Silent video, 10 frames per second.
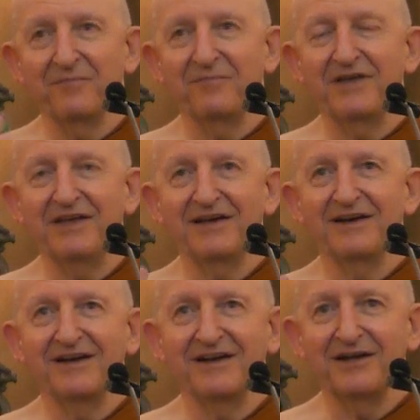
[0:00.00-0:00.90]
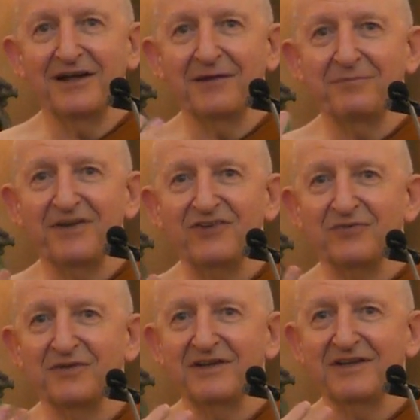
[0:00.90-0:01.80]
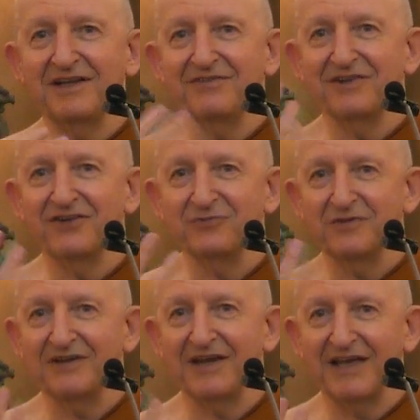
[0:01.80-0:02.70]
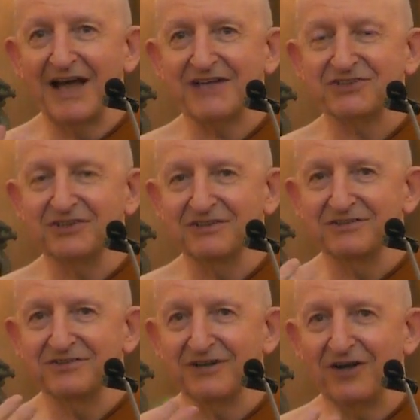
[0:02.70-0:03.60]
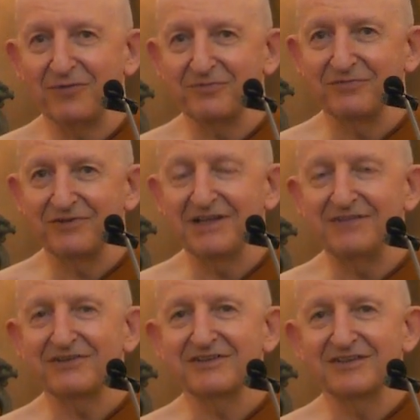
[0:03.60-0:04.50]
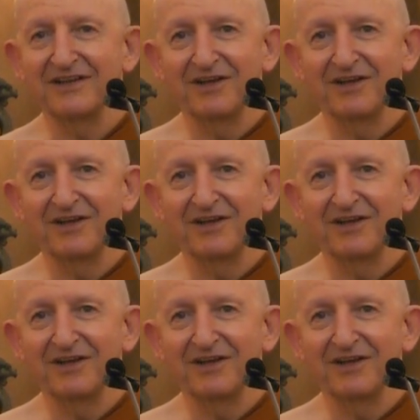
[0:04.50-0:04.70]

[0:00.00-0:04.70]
be at peace with it even as we take action to help relieve it.